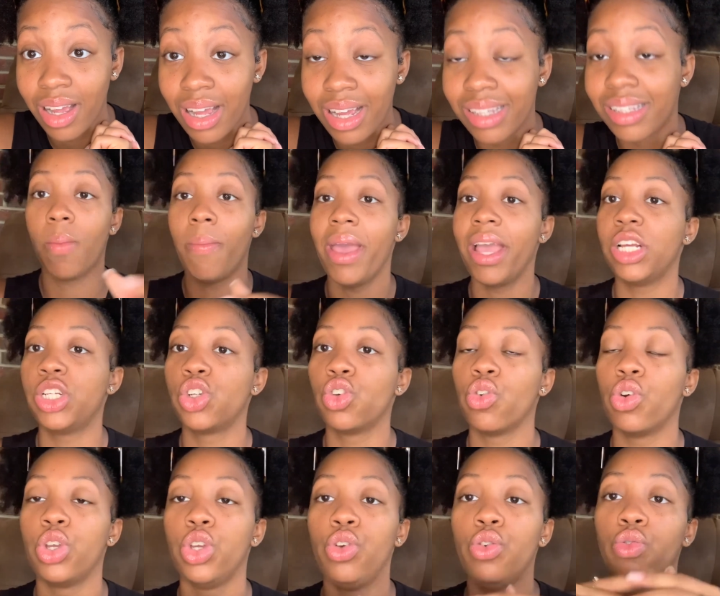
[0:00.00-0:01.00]
So make
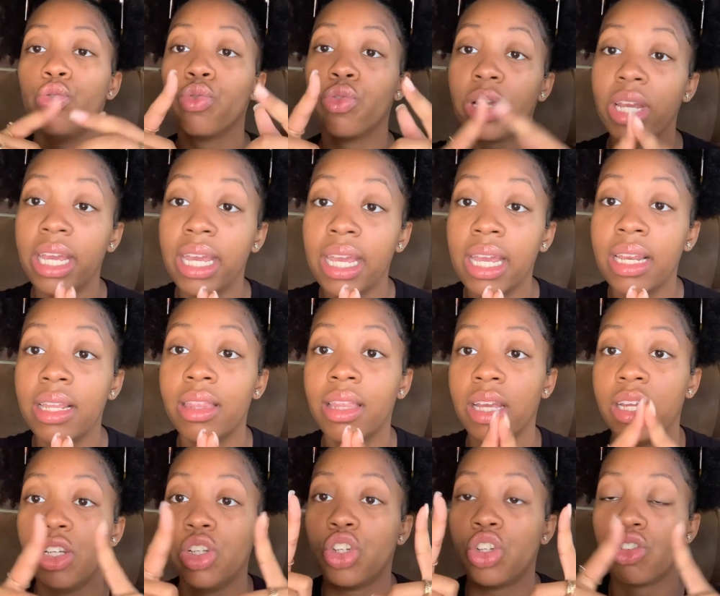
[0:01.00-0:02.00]
sure you read the
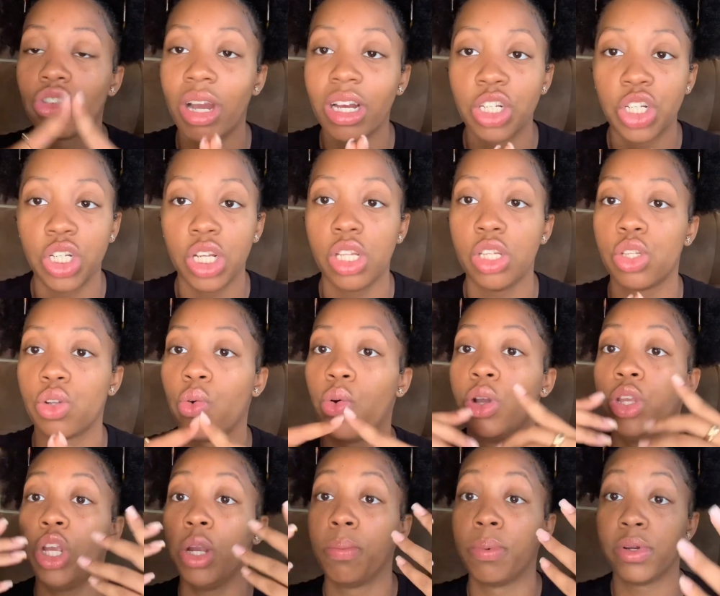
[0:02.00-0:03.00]
instructions
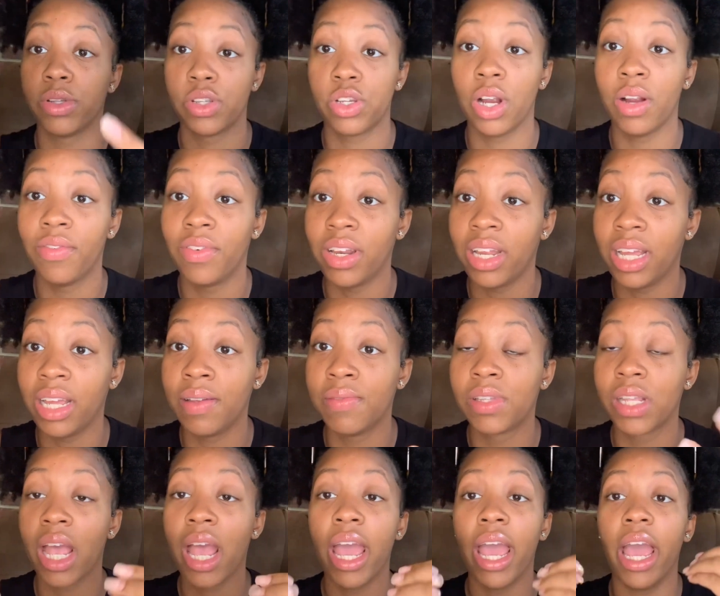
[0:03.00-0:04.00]
on your preservatives
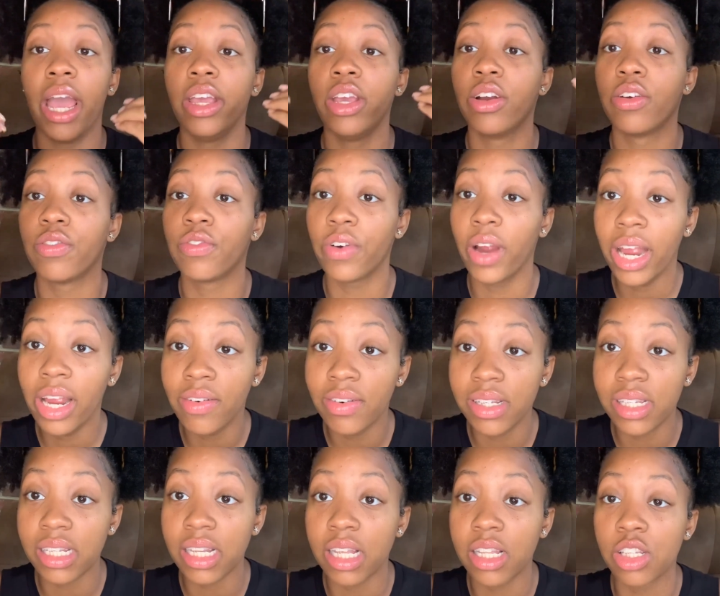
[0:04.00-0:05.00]
and your
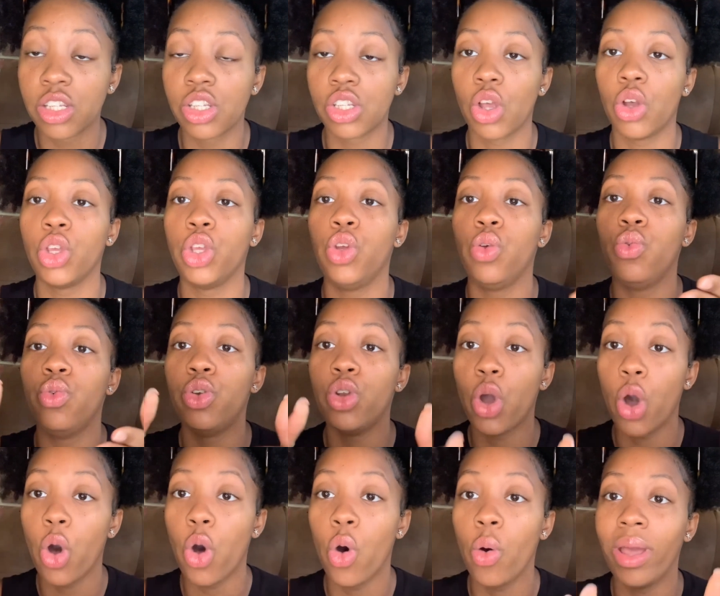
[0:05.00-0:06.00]
fragrances, so you
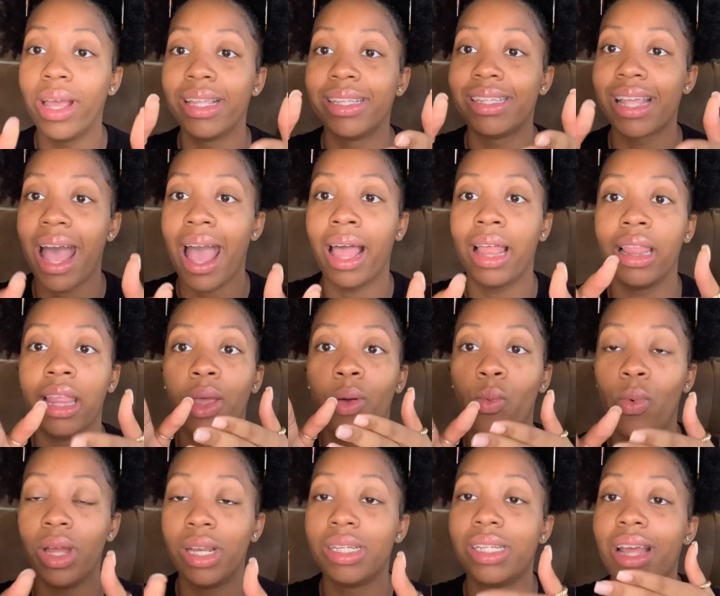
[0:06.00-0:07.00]
know exactly
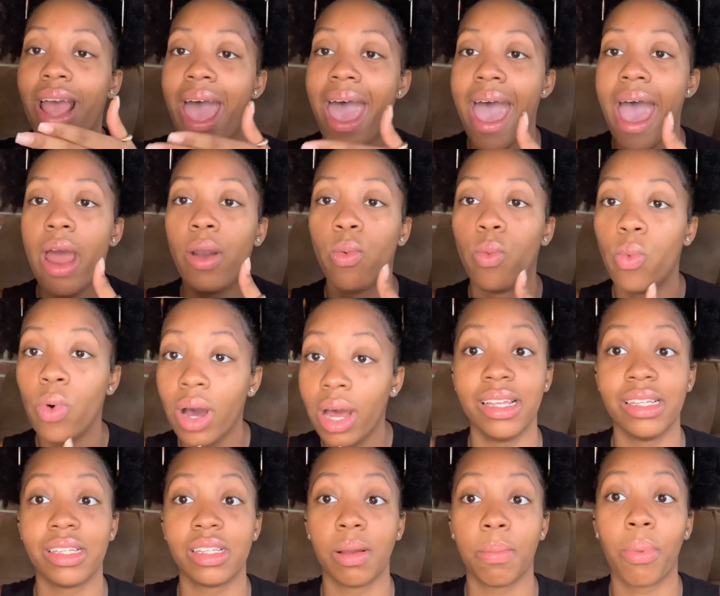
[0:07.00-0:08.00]
when to add what.
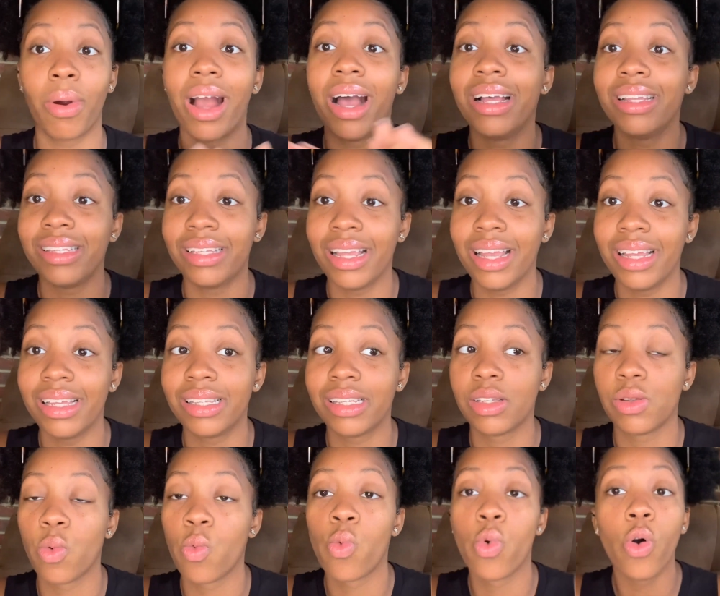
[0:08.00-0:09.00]
The process
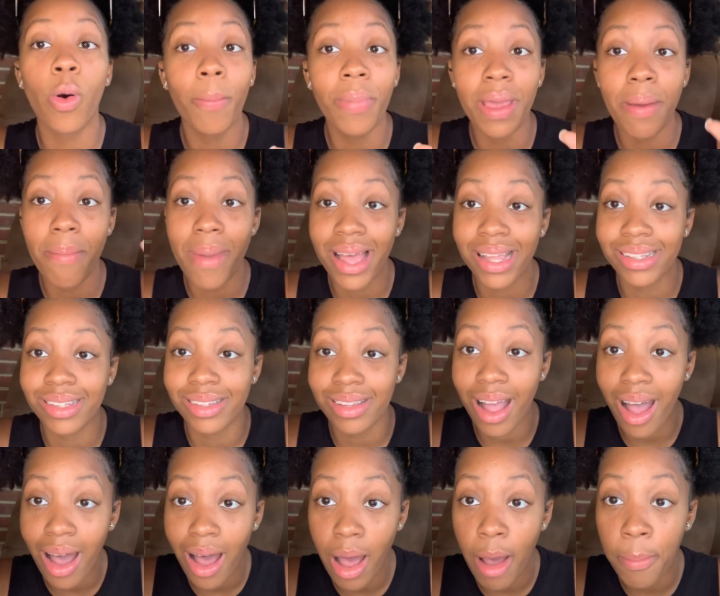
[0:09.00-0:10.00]
will be messed
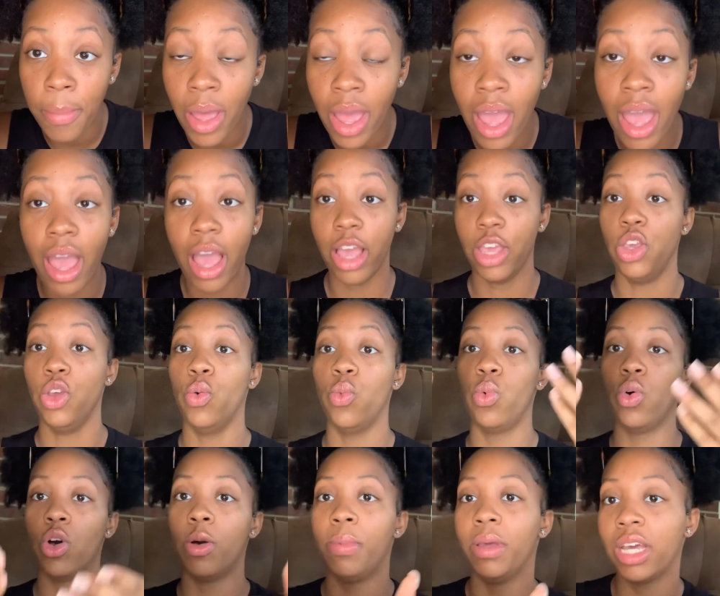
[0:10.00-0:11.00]
up, and you
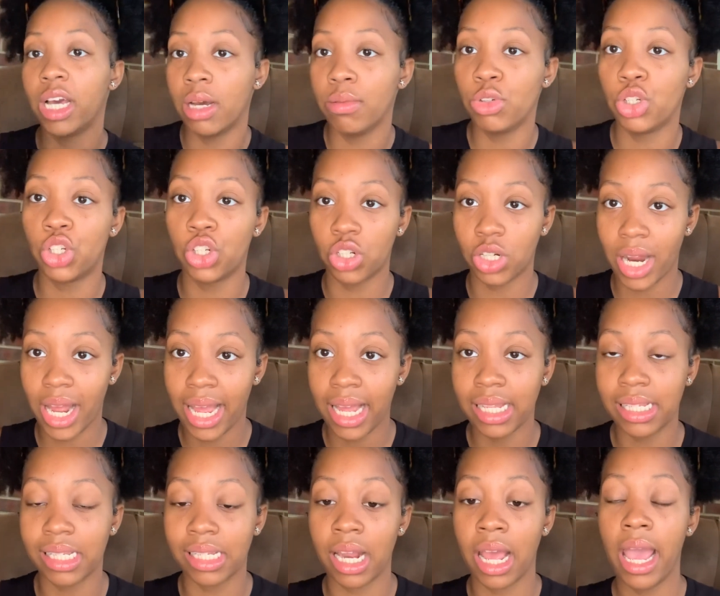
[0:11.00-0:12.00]
will become
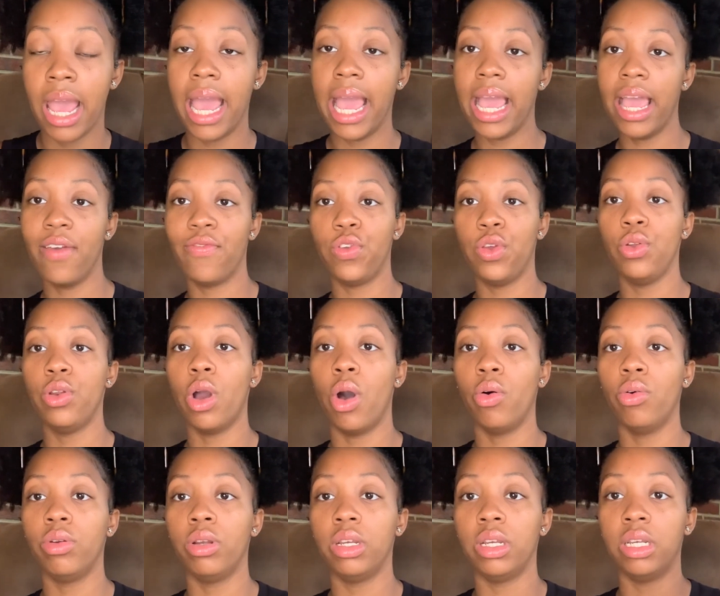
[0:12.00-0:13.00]
stressed if you
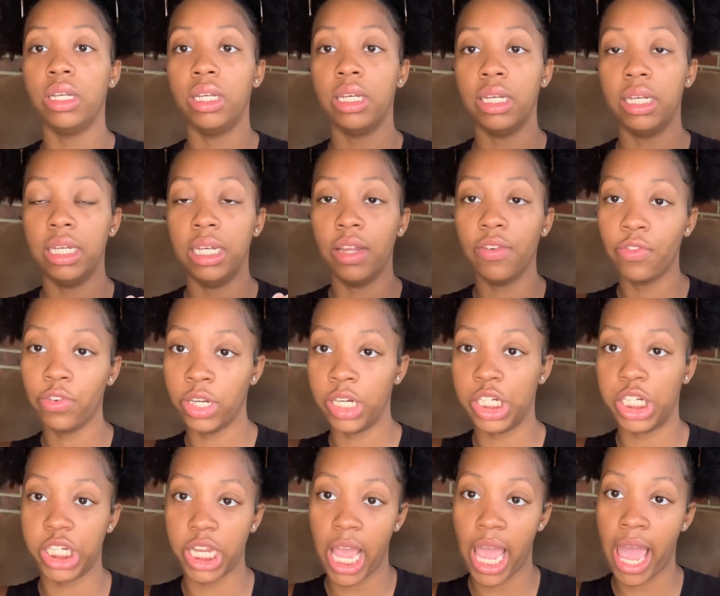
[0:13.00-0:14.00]
don't
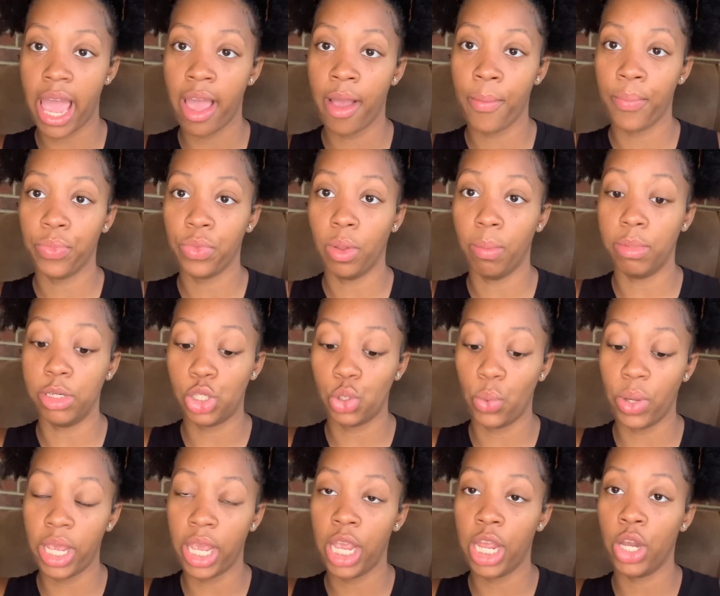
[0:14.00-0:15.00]
differentiate
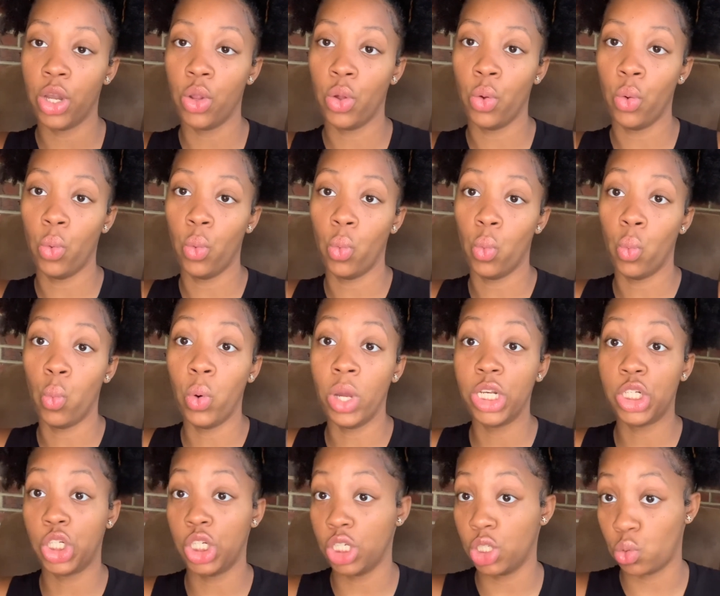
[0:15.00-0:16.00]
between
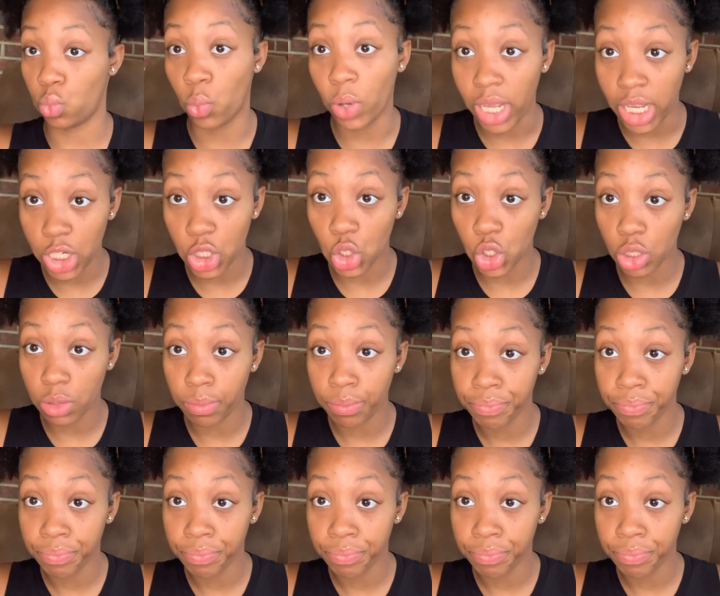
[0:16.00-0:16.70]
which is which,